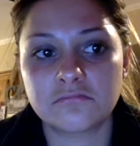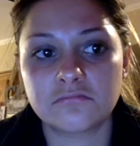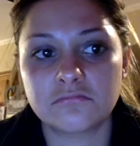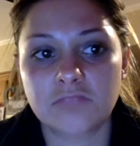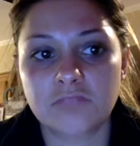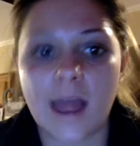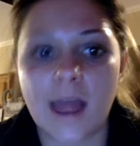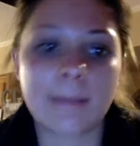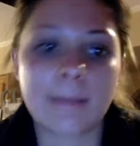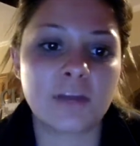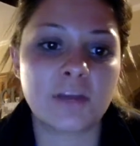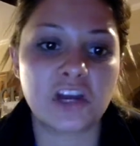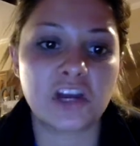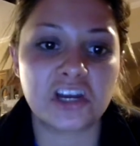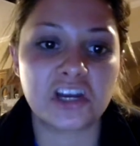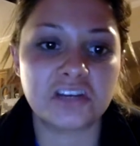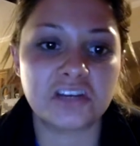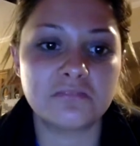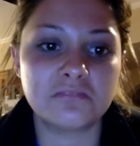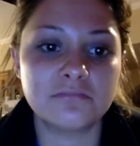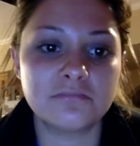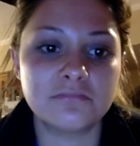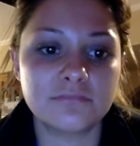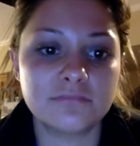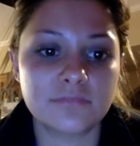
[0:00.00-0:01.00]
I'm good.
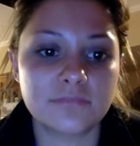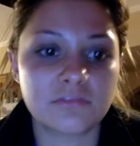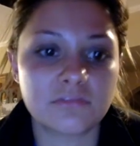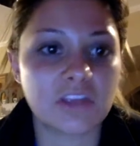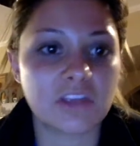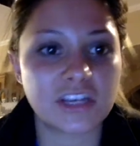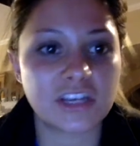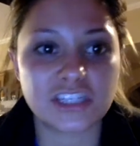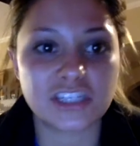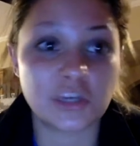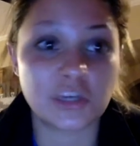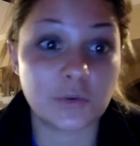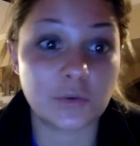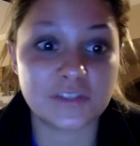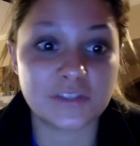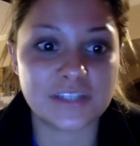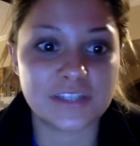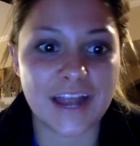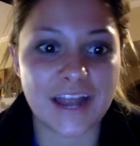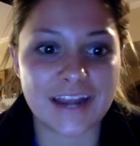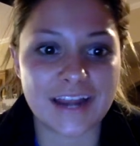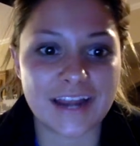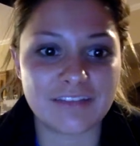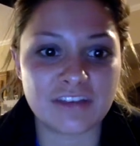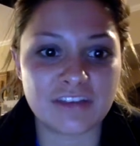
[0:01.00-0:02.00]
Like, she was
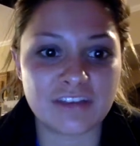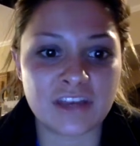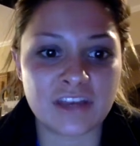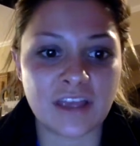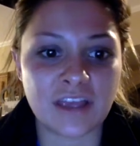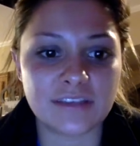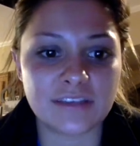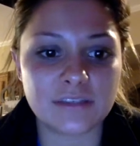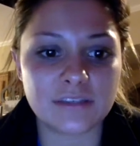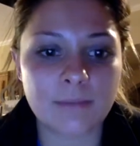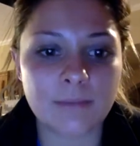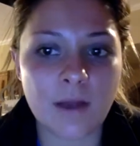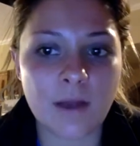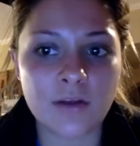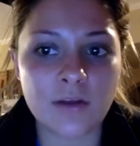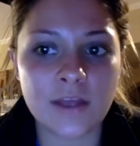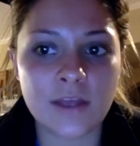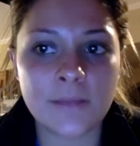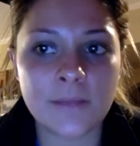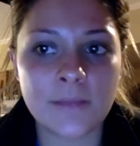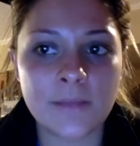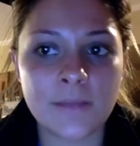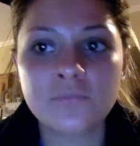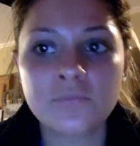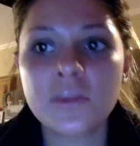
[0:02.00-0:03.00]
not even nice about
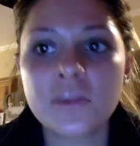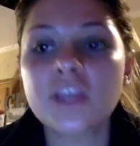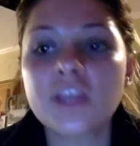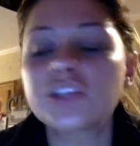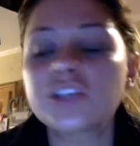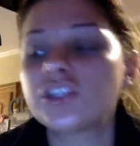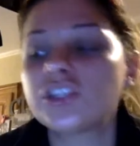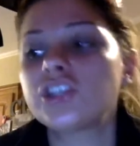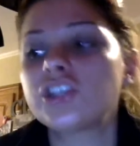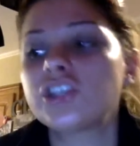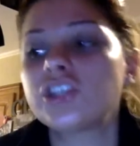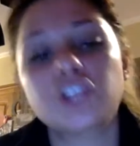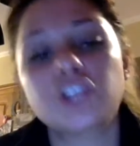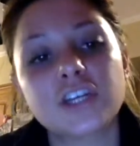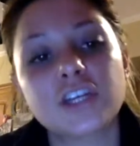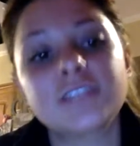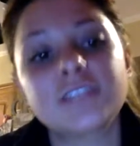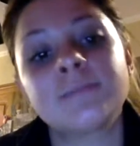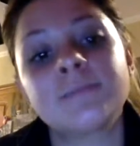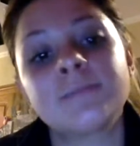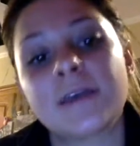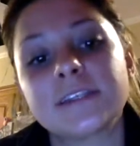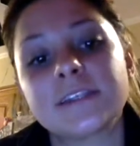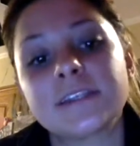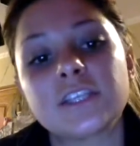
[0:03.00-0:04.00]
it. She just
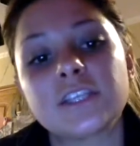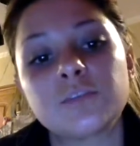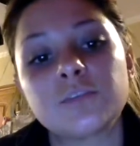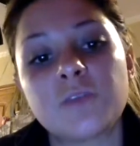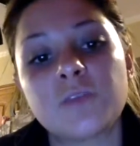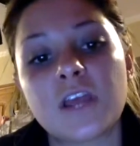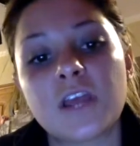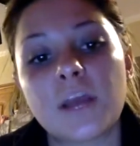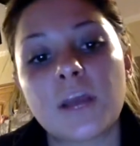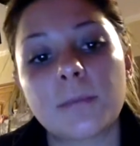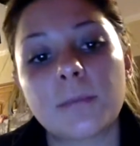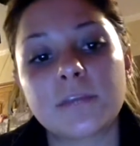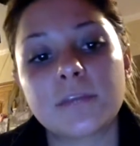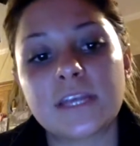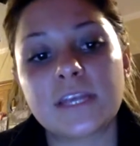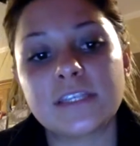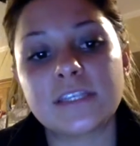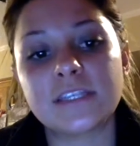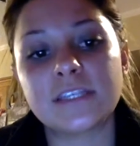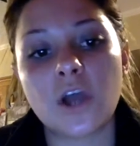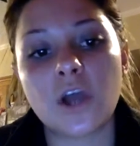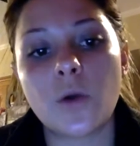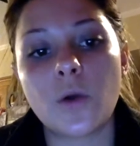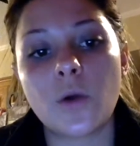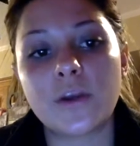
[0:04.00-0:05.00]
messaged me a couple days
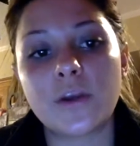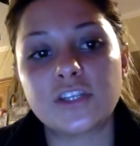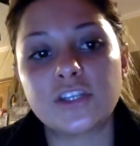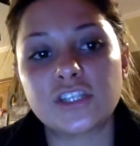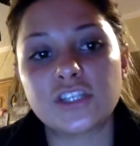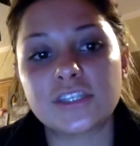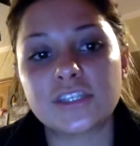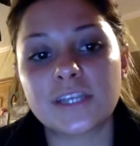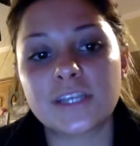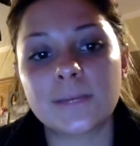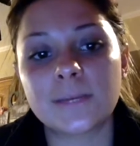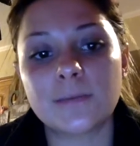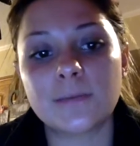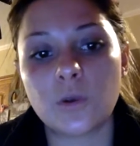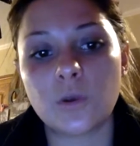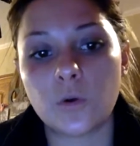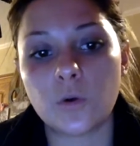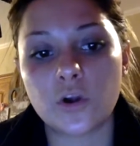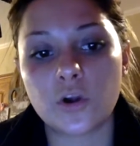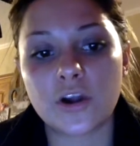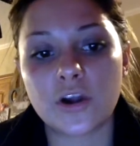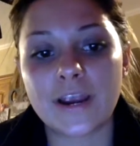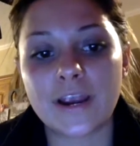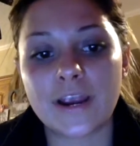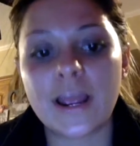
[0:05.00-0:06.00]
ago, and she's going to be
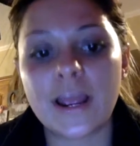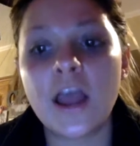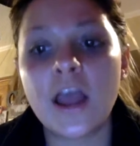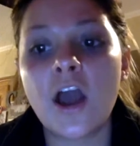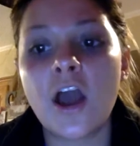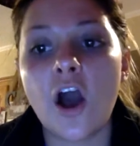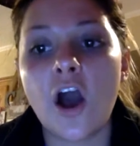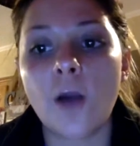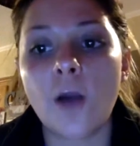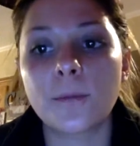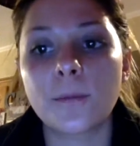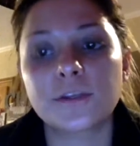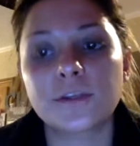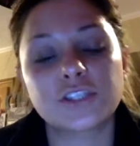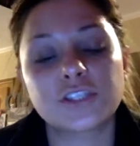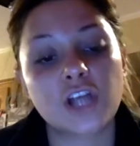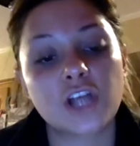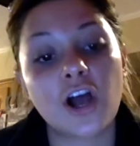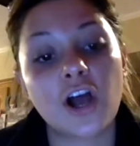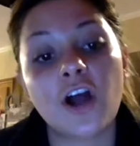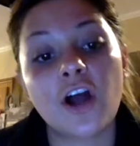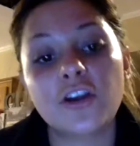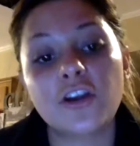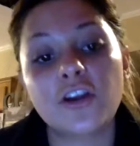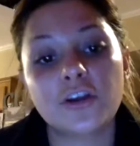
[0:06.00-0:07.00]
ordering almost
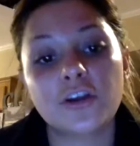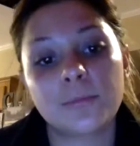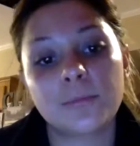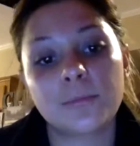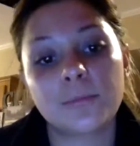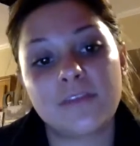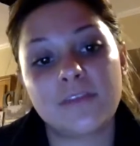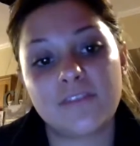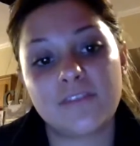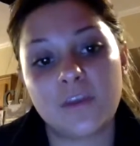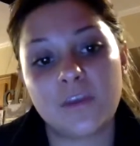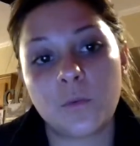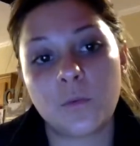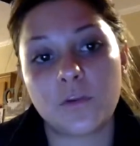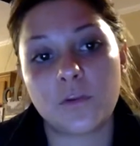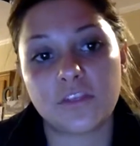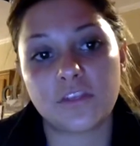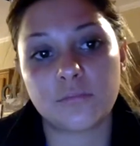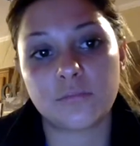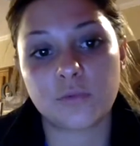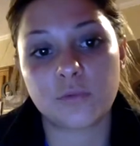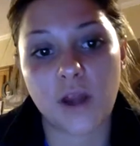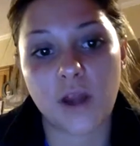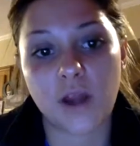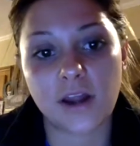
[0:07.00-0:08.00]
100 BV worth
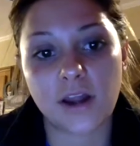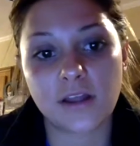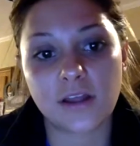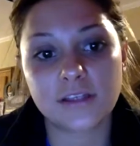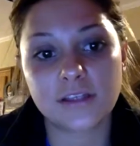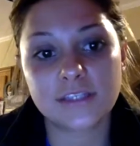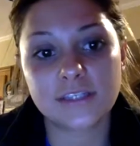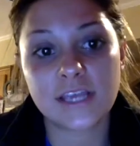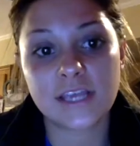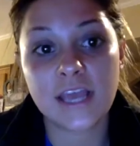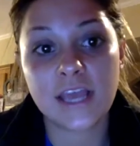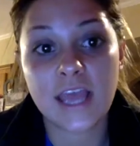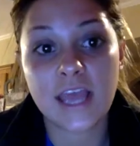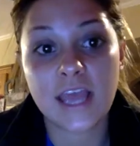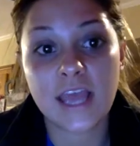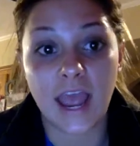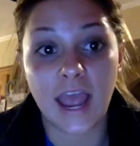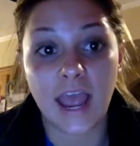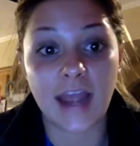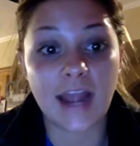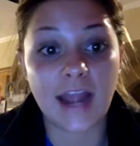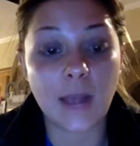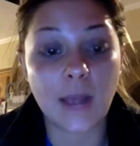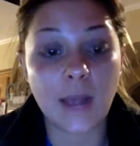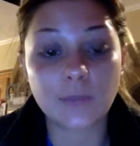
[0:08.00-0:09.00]
of products.
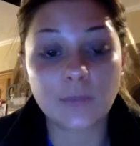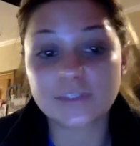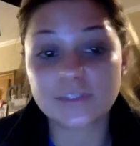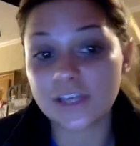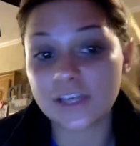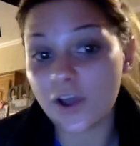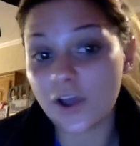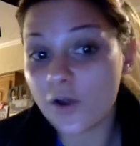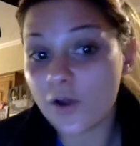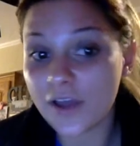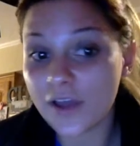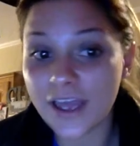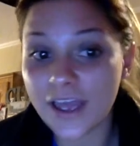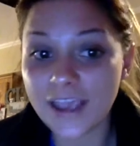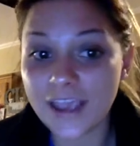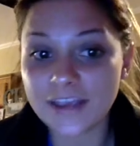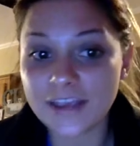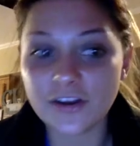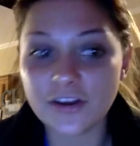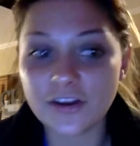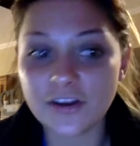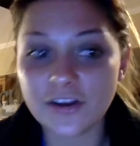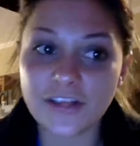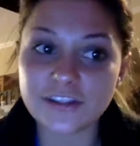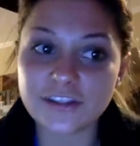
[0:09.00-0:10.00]
And I was like, okay,
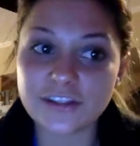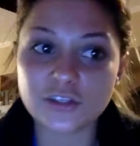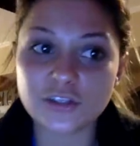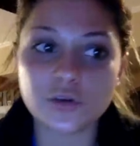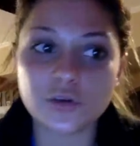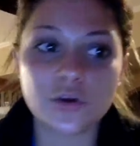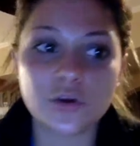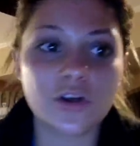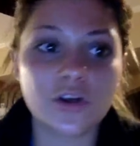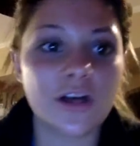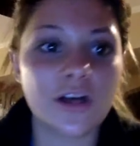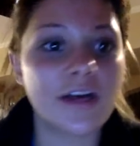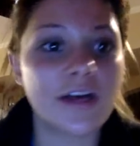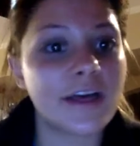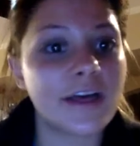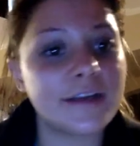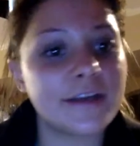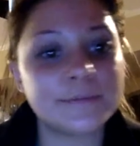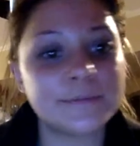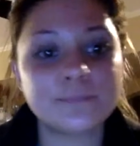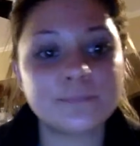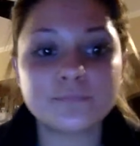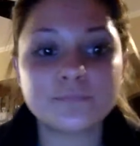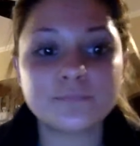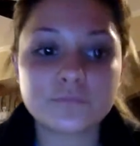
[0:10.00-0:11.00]
that's cool.
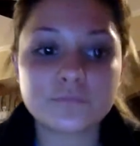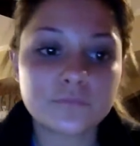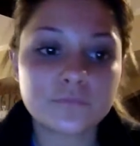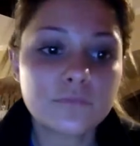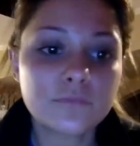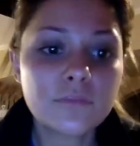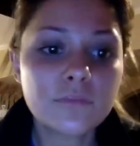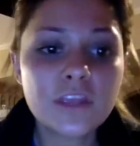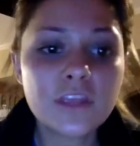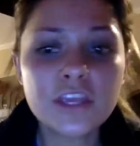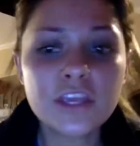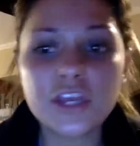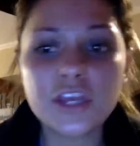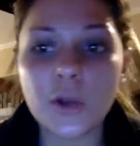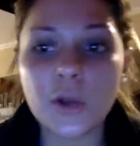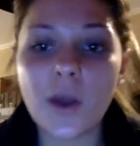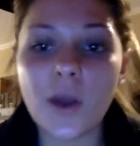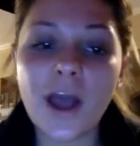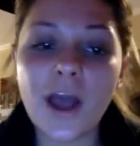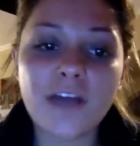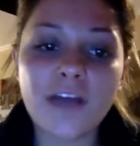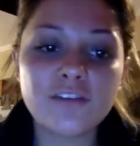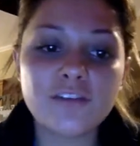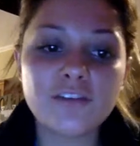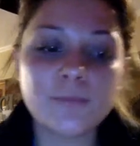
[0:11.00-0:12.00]
And, how
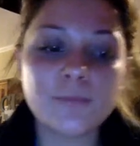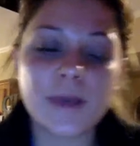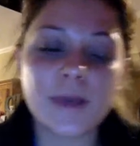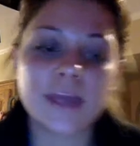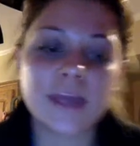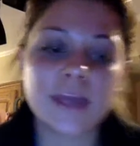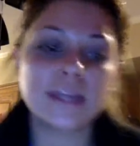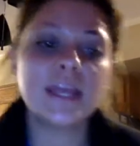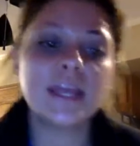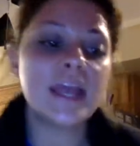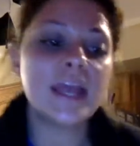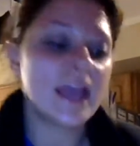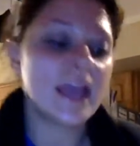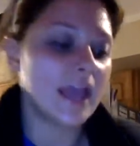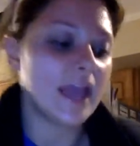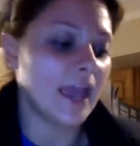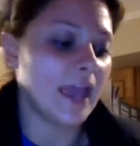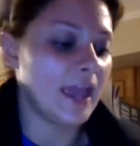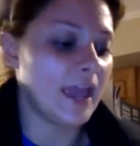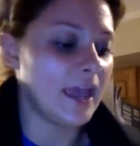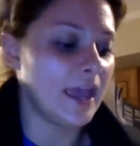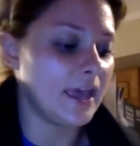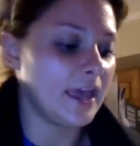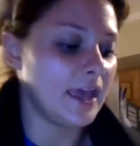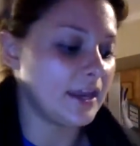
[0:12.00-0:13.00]
have you been?
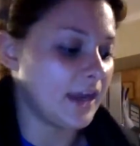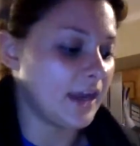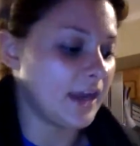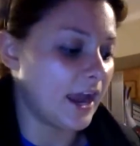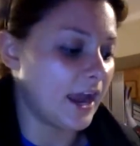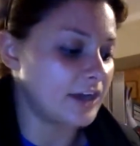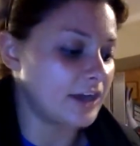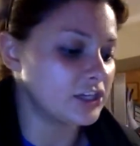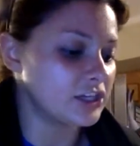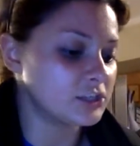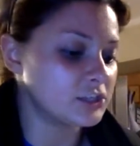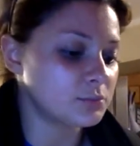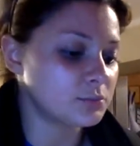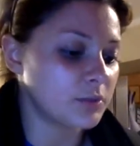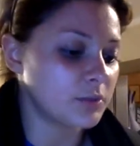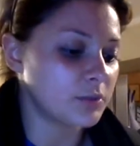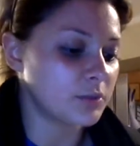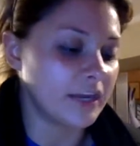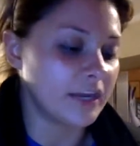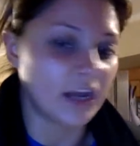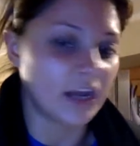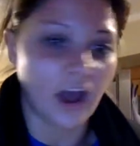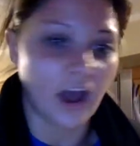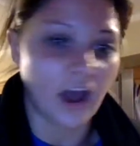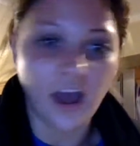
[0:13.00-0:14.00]
And I just played
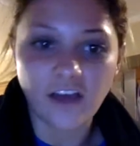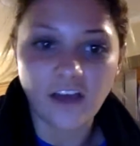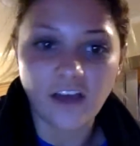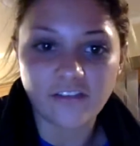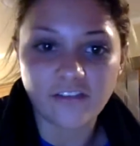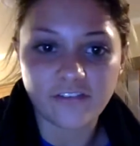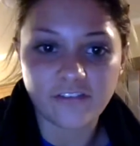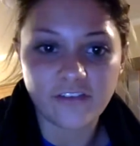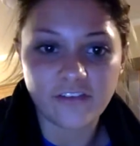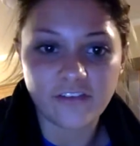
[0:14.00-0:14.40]
it off.